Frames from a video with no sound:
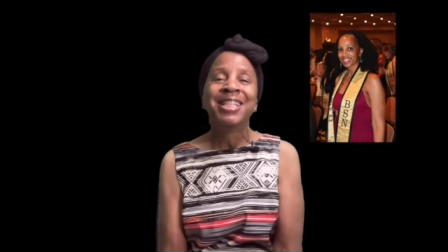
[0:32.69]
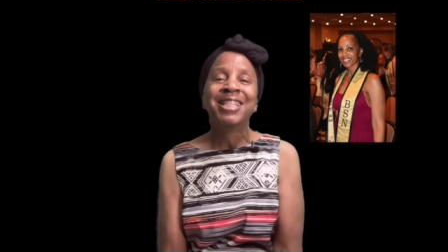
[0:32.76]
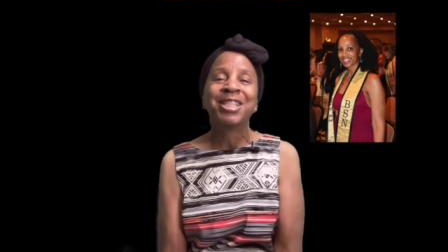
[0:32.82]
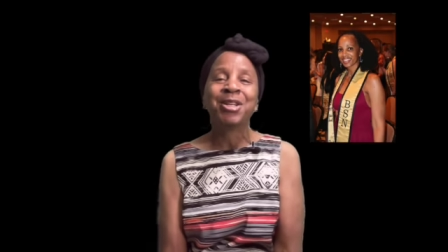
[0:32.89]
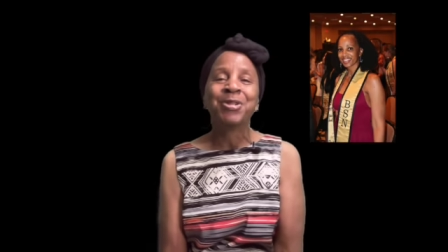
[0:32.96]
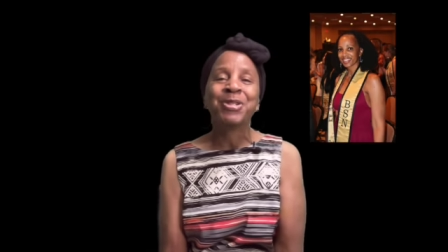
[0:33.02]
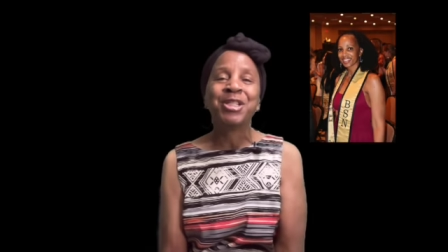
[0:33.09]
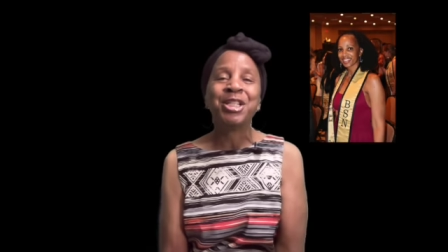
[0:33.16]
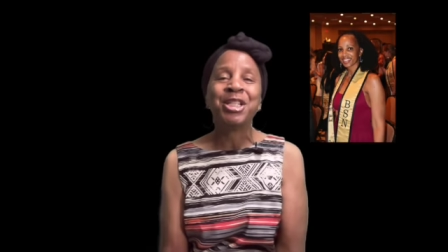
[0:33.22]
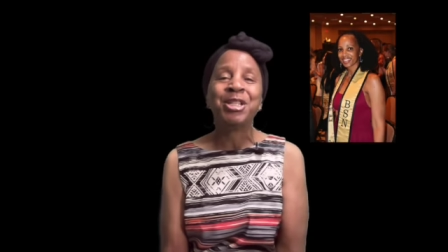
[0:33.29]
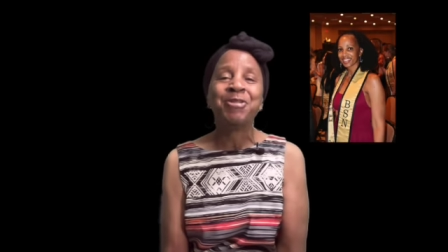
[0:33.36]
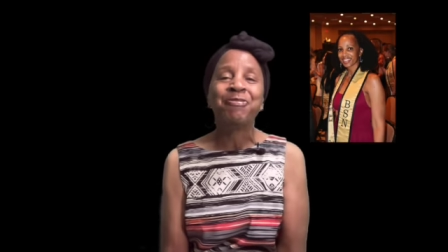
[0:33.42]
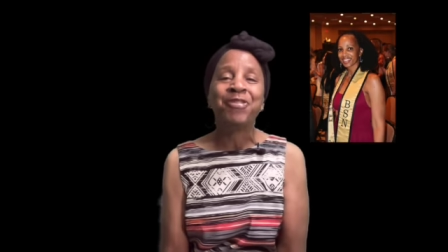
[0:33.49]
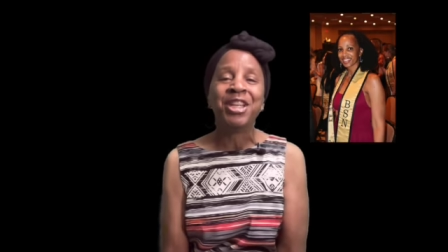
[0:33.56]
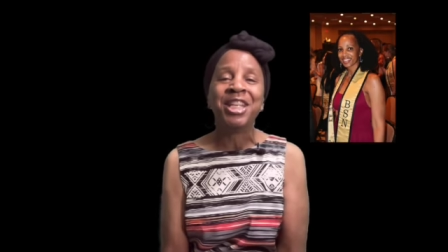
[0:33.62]
So she
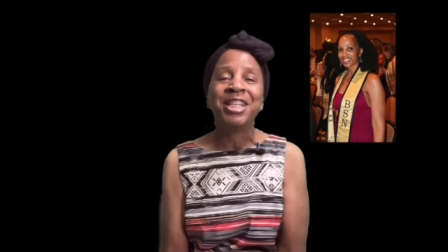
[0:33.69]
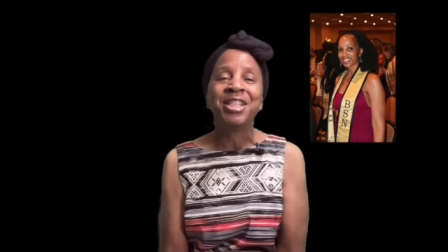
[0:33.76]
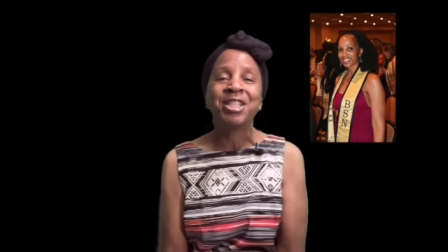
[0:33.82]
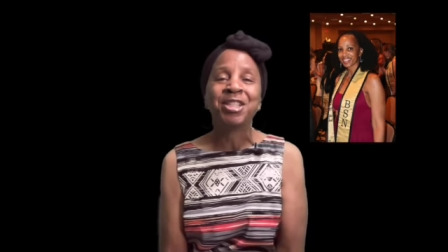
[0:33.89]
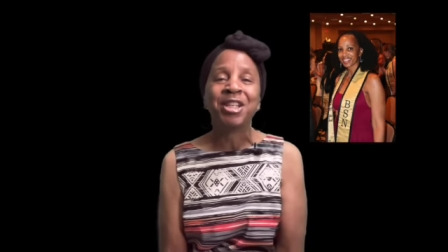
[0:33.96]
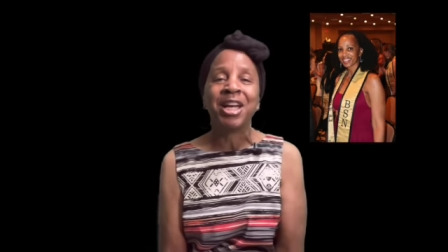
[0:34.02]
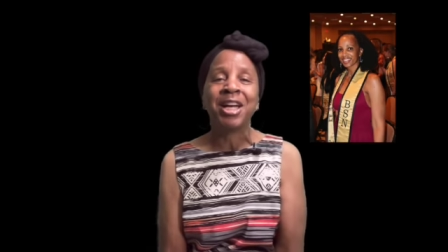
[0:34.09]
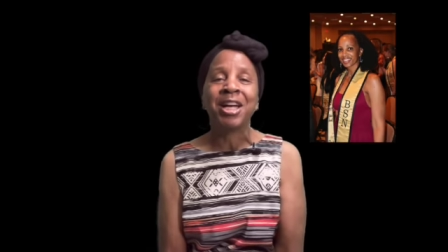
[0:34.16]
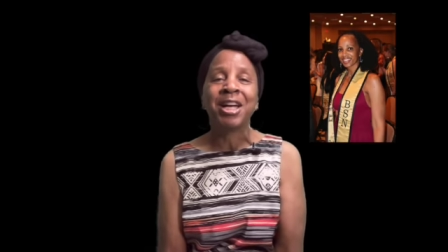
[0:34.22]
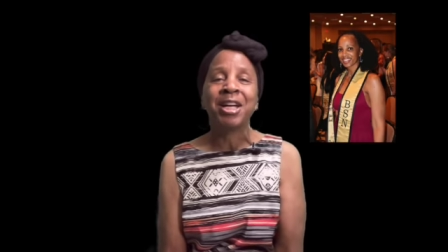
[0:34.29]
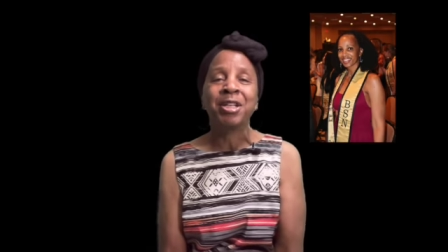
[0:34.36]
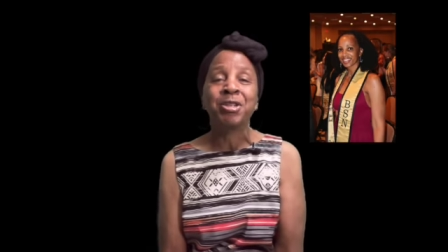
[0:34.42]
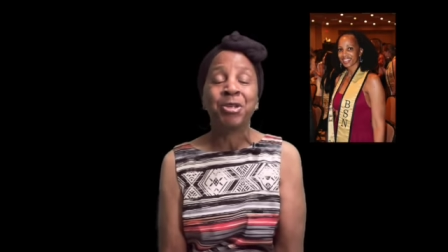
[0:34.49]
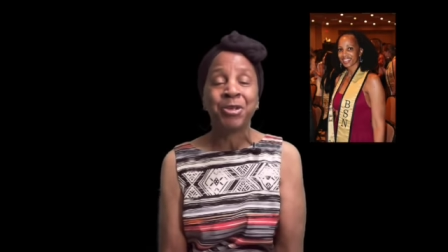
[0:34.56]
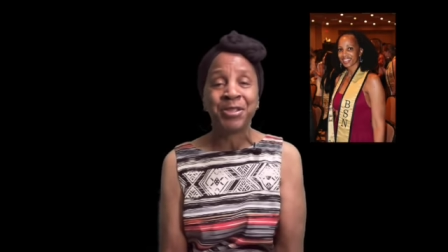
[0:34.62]
finished
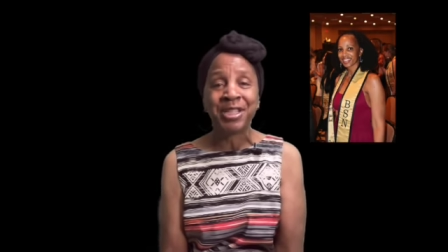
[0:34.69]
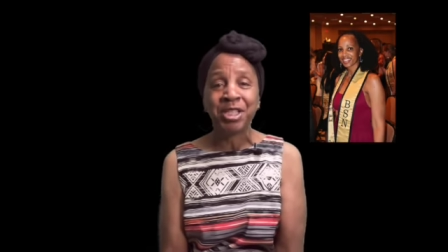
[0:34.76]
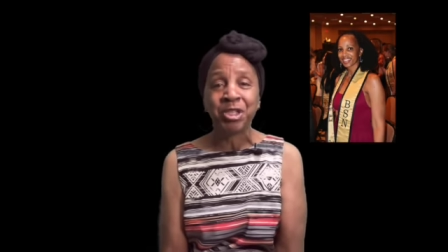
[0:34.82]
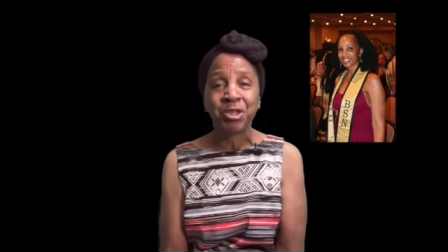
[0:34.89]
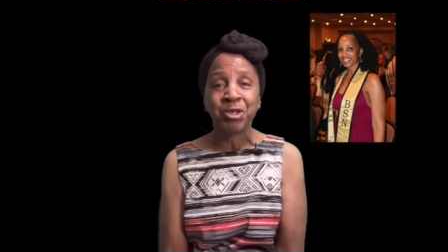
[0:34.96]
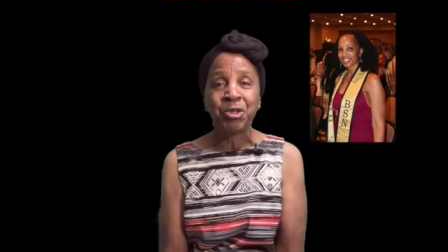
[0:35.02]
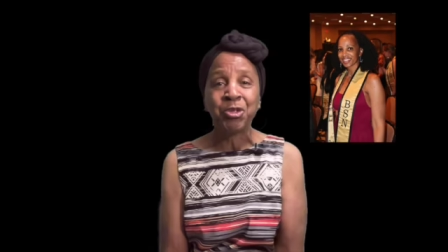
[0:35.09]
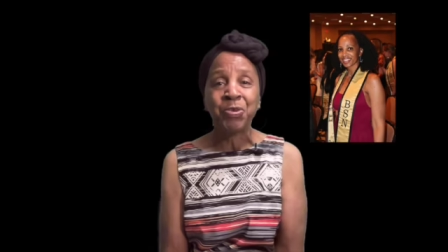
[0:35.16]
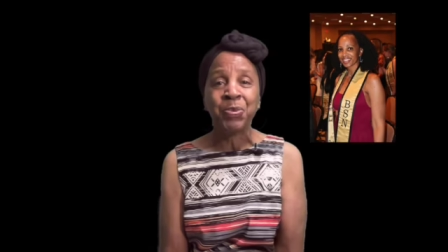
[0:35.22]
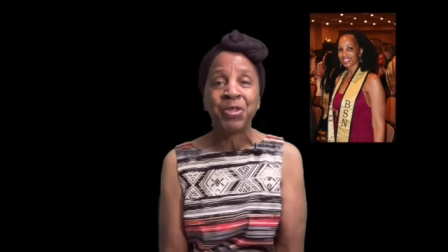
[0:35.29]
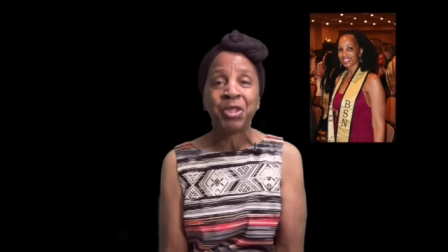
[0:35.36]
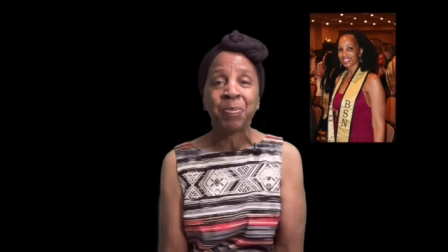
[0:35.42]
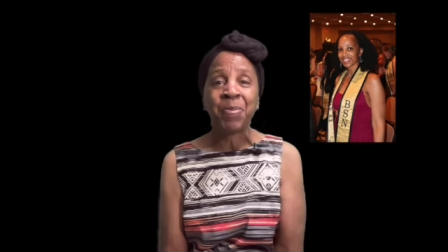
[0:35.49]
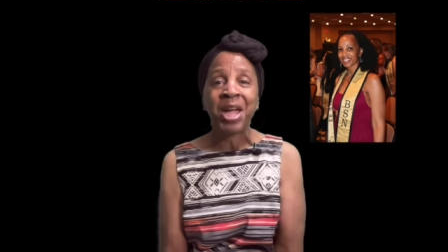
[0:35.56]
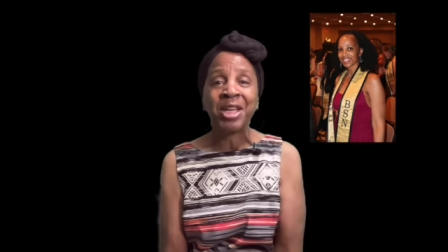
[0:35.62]
uh, nursing school
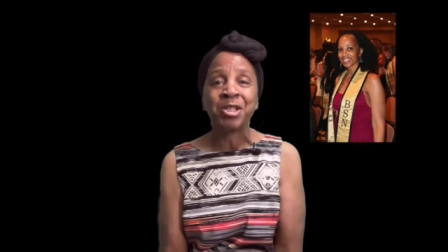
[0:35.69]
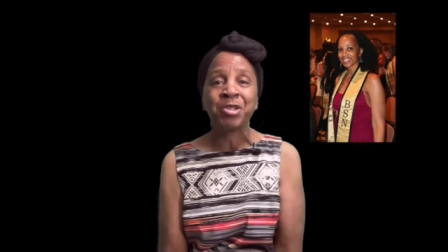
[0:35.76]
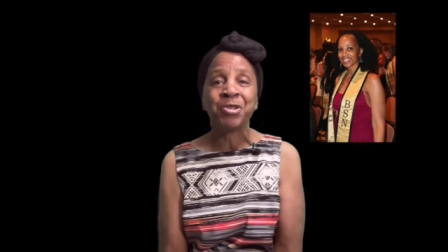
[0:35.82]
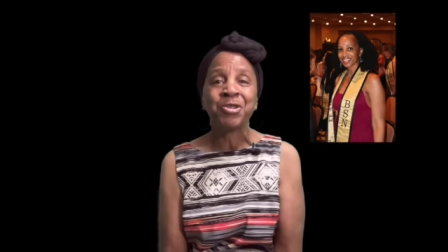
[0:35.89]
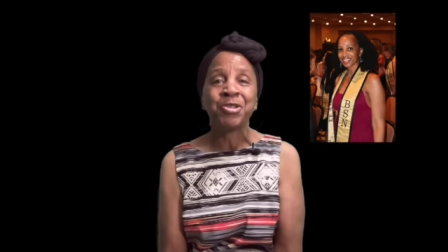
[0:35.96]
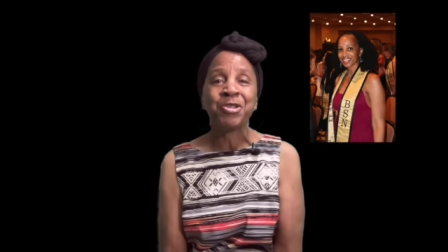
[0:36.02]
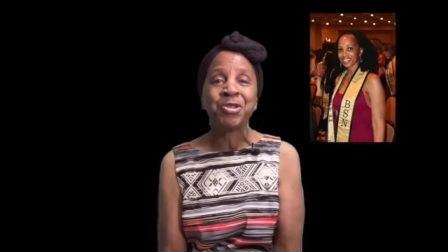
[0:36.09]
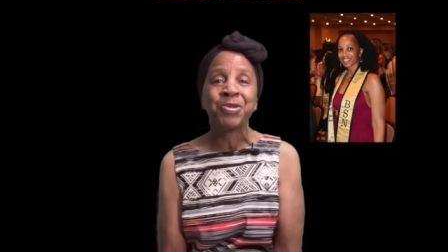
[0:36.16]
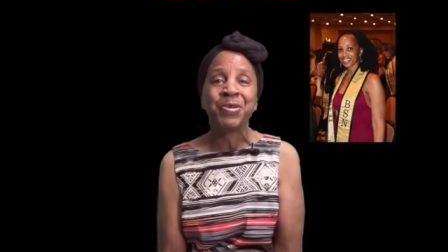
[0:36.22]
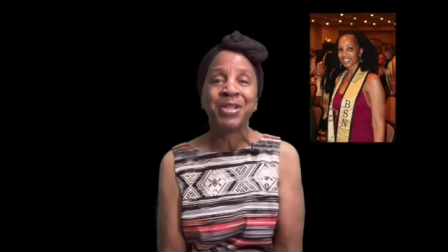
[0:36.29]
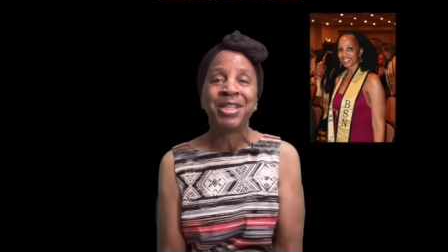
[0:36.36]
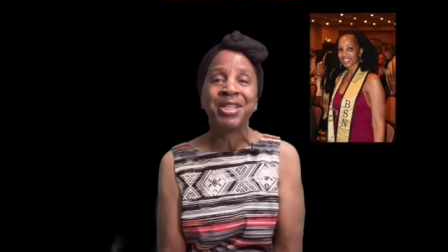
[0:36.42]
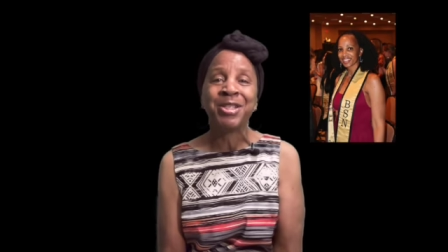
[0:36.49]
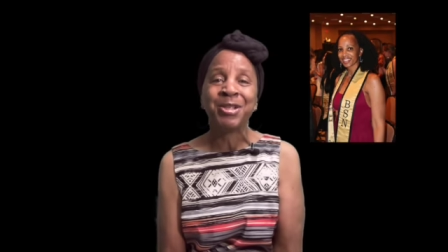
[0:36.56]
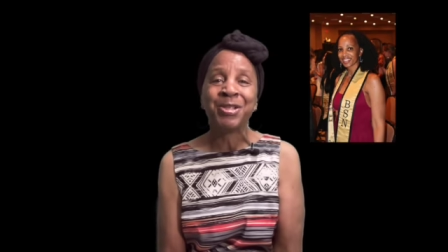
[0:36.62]
with a bachelor's degree
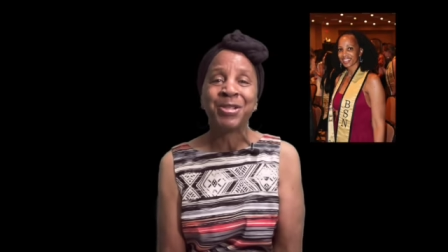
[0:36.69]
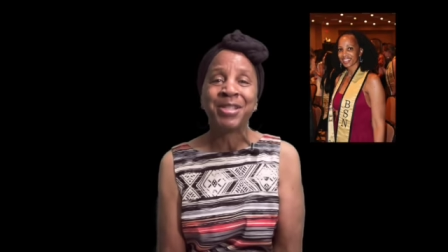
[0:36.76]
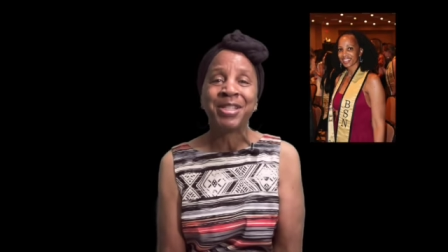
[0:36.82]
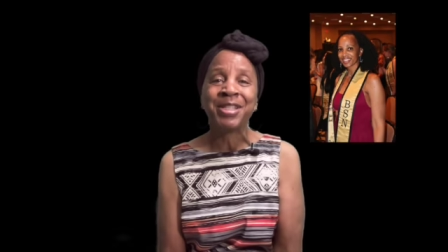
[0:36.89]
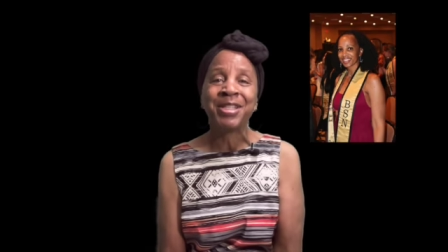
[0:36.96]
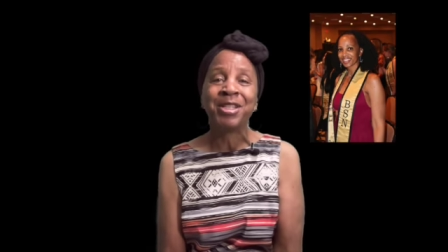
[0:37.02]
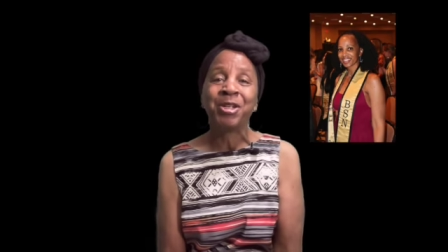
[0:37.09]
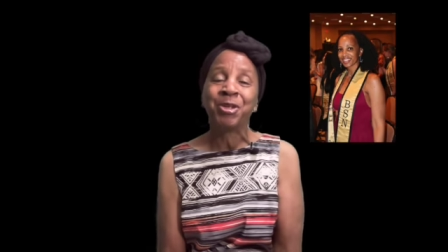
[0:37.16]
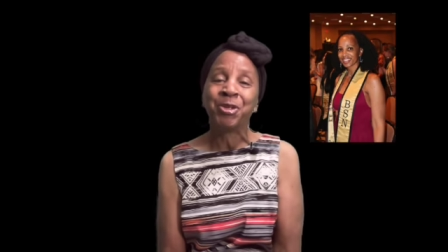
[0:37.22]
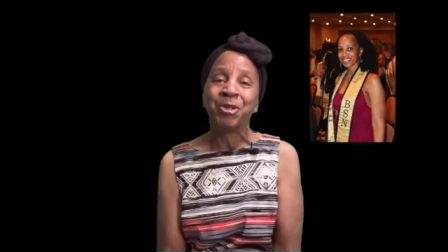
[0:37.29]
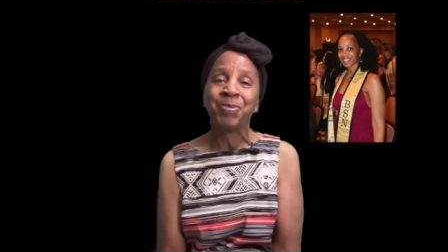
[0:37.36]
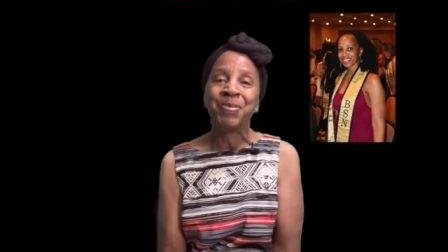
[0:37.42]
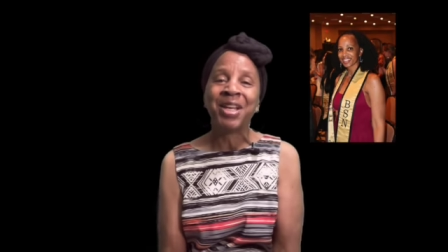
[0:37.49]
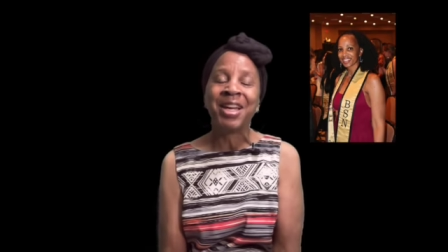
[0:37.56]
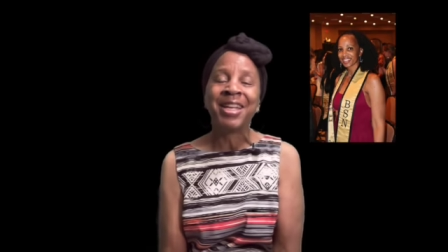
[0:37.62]
in nursing,
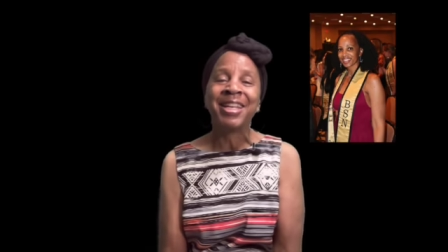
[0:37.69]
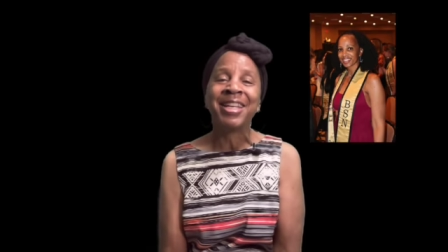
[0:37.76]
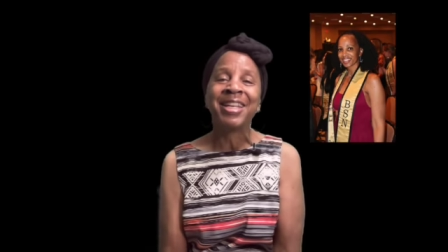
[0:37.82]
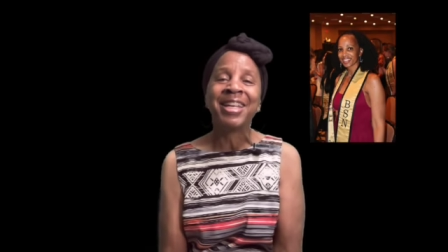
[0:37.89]
cum laude,